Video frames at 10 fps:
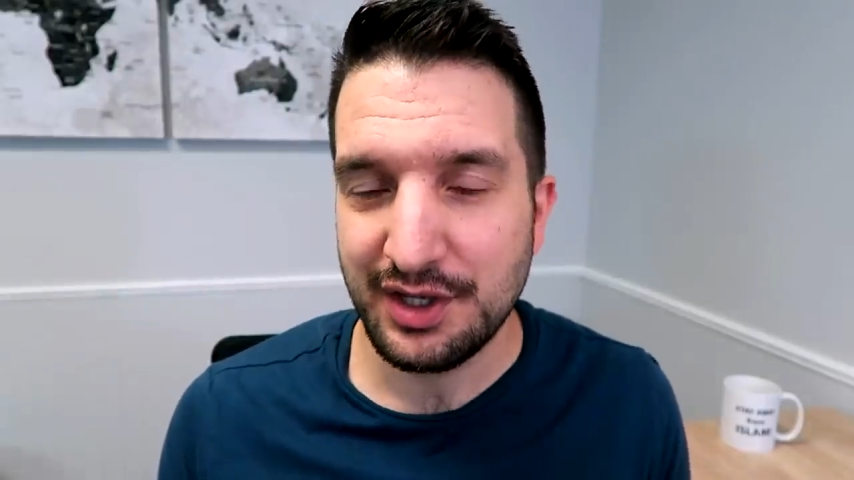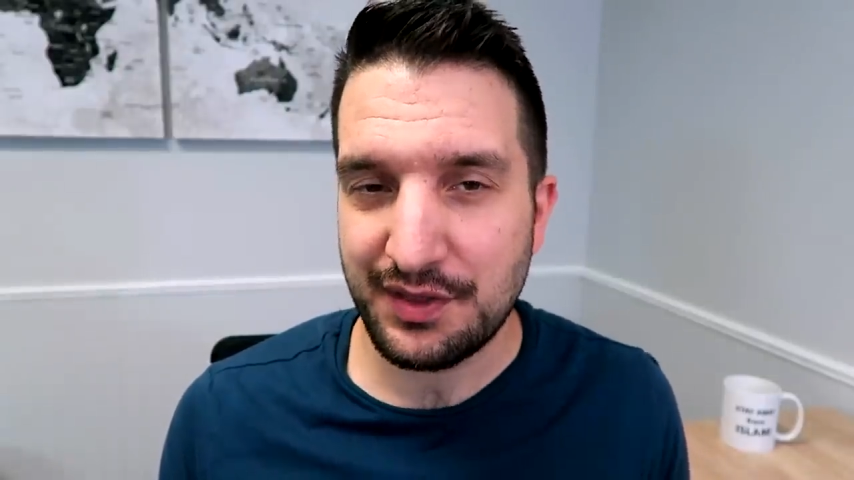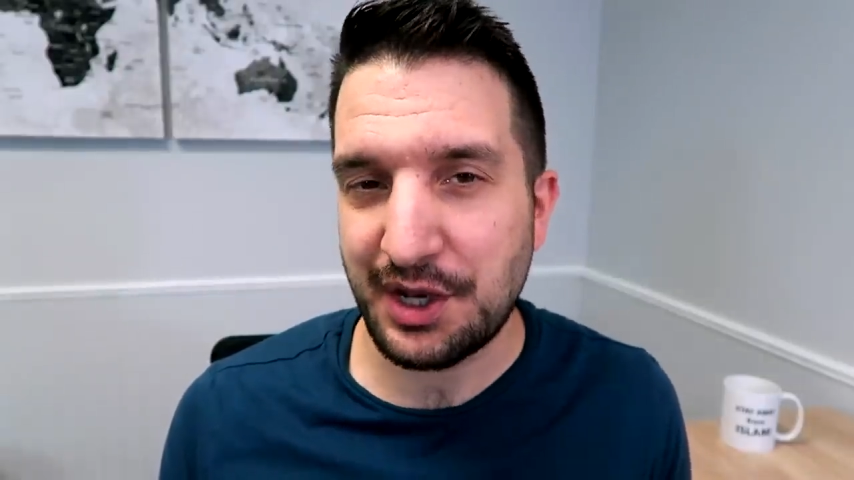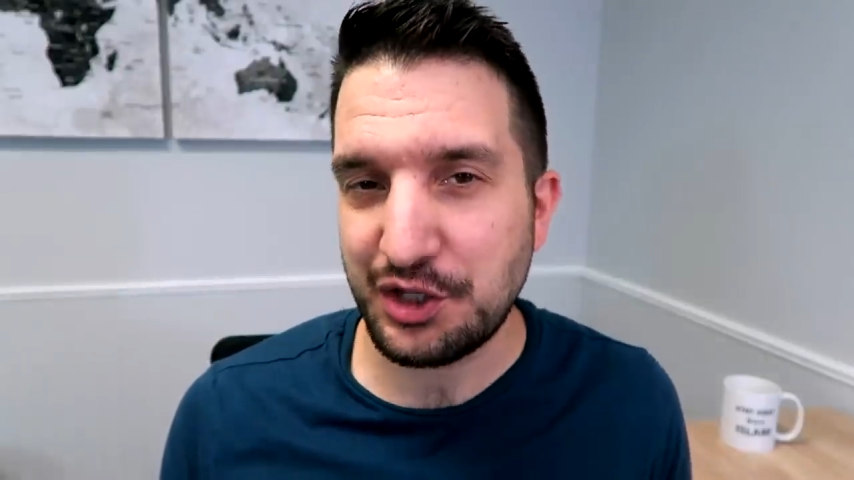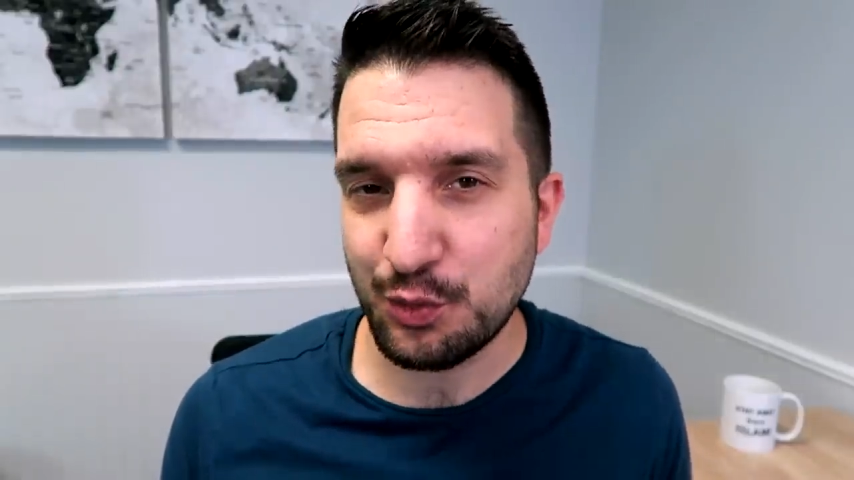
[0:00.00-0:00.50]

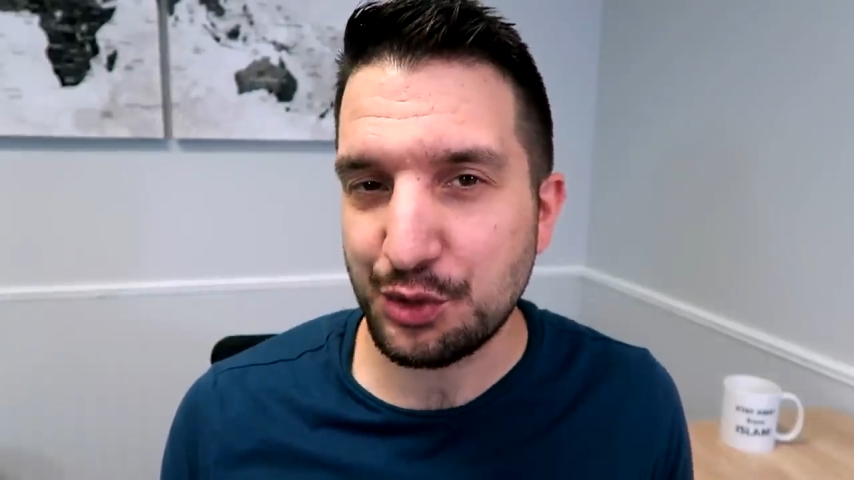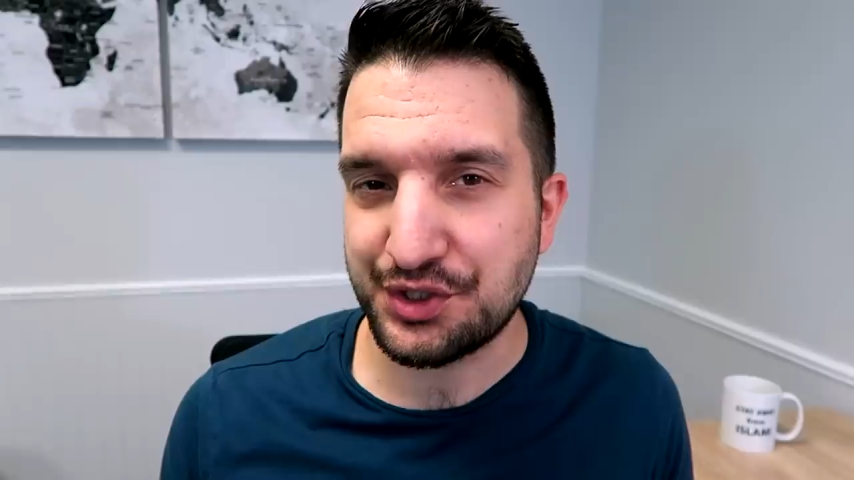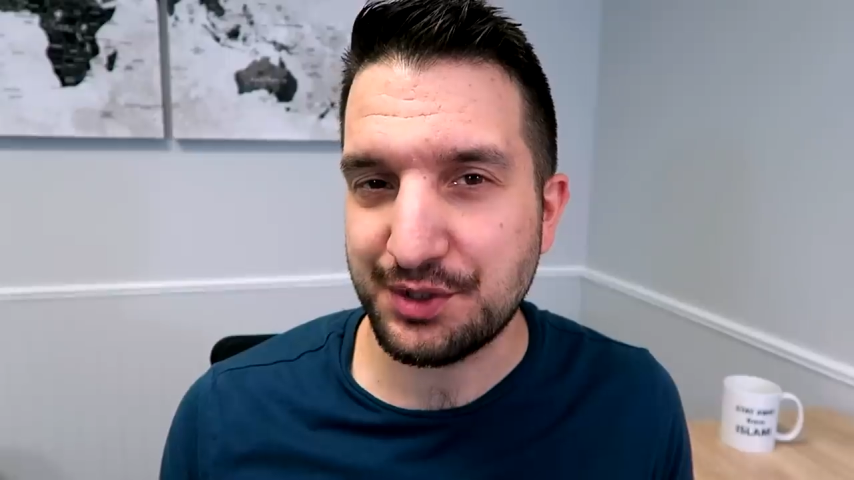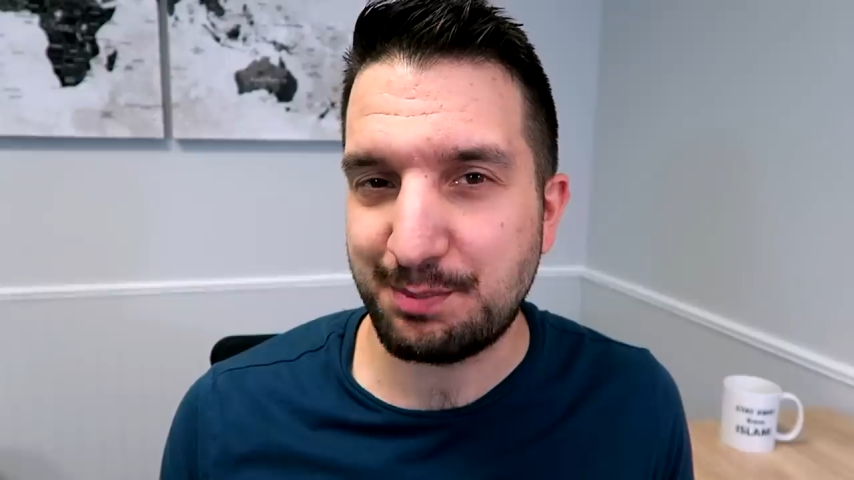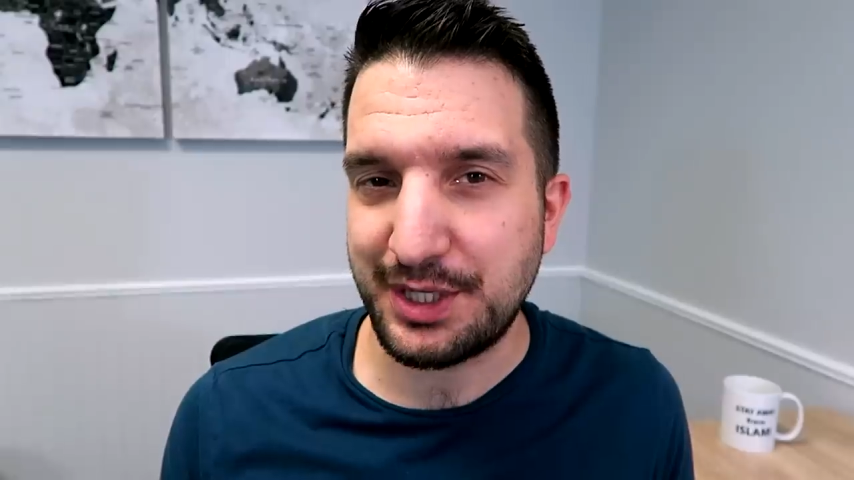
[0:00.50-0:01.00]
then you
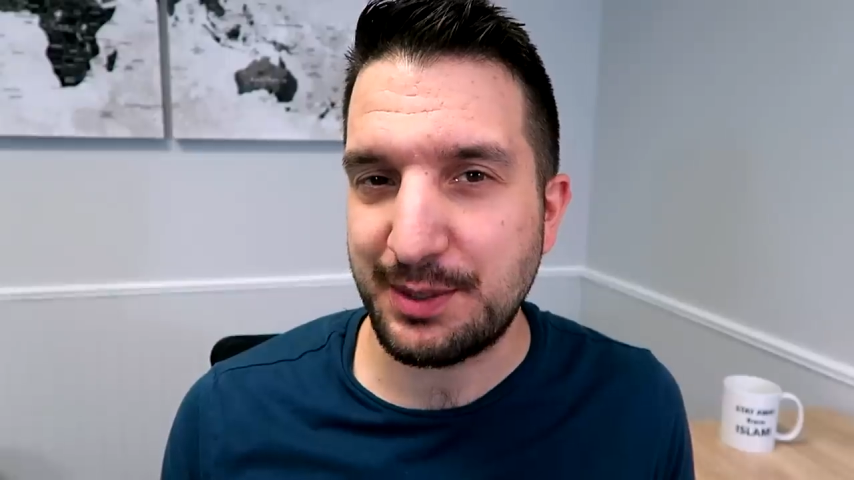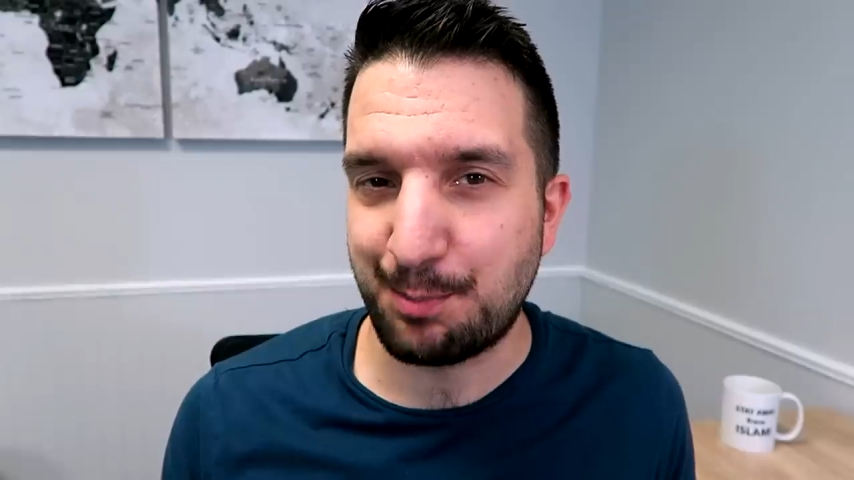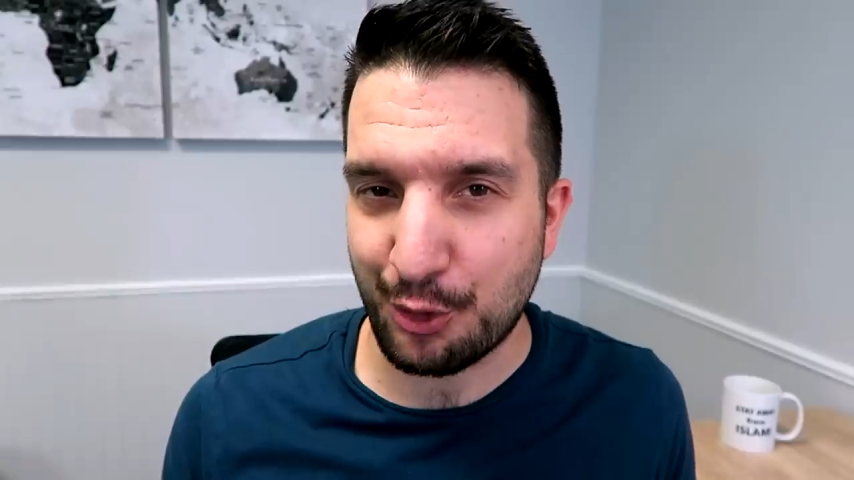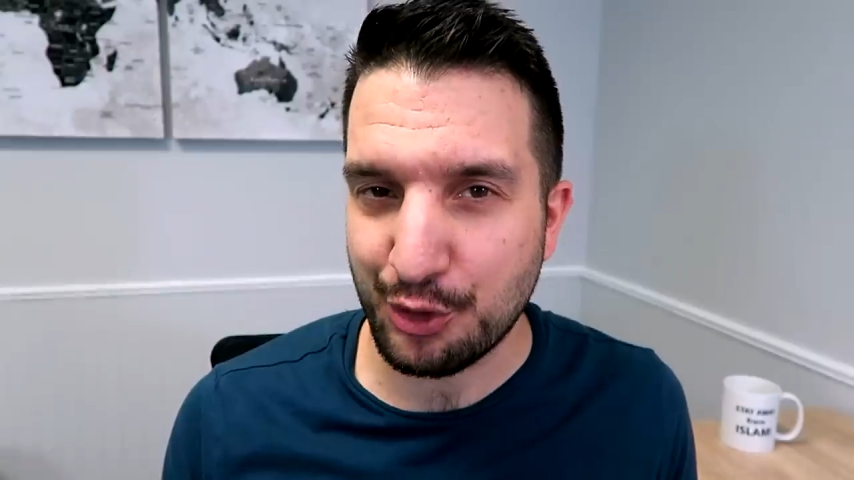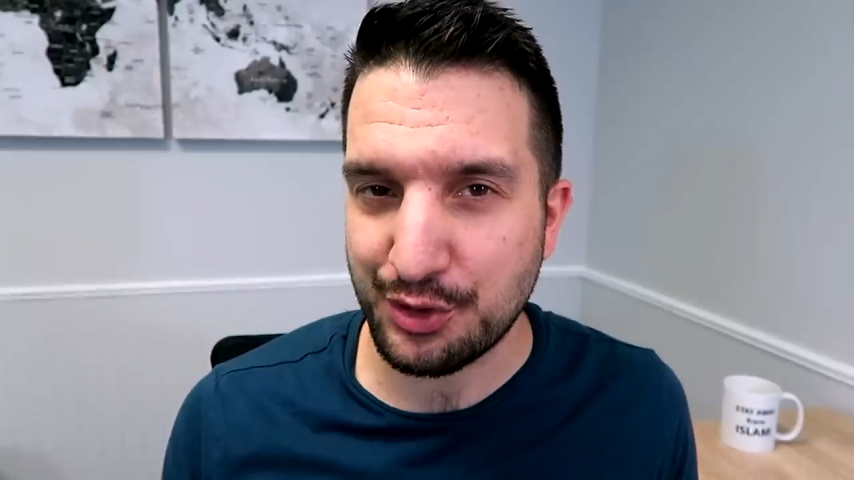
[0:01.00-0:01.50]
would be
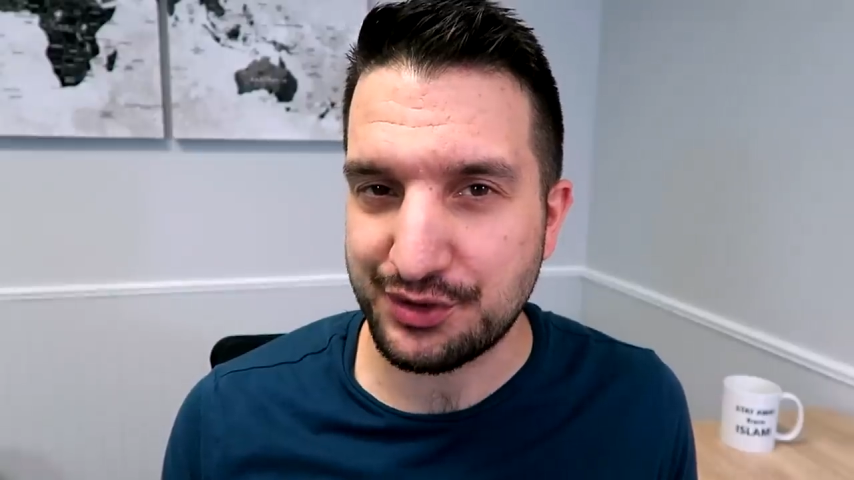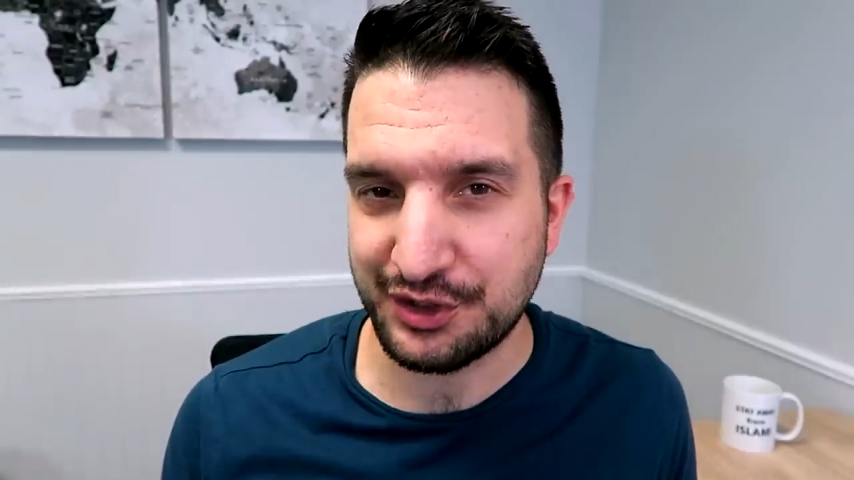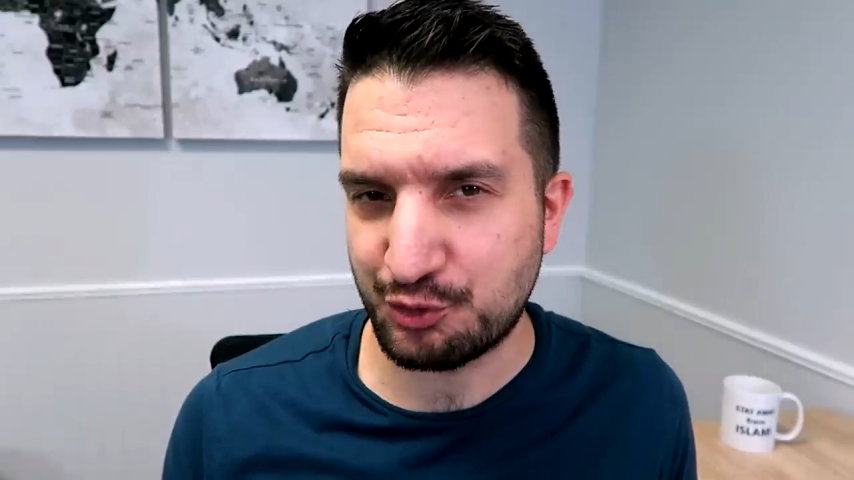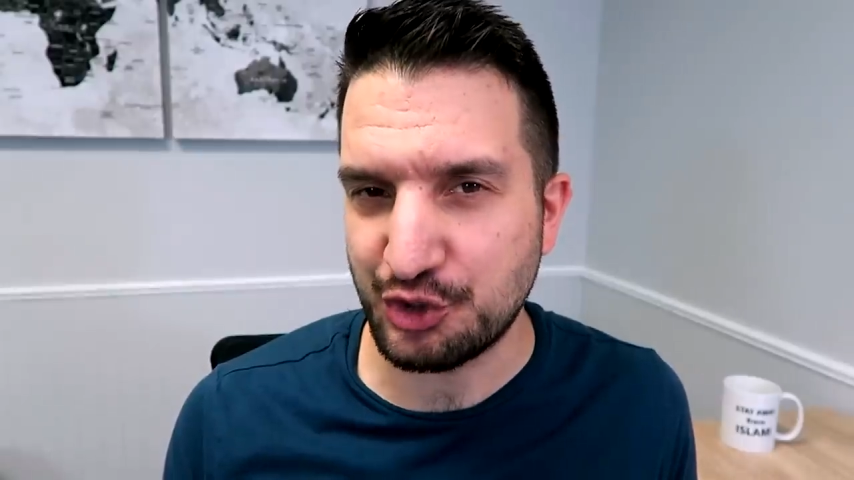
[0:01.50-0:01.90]
burned and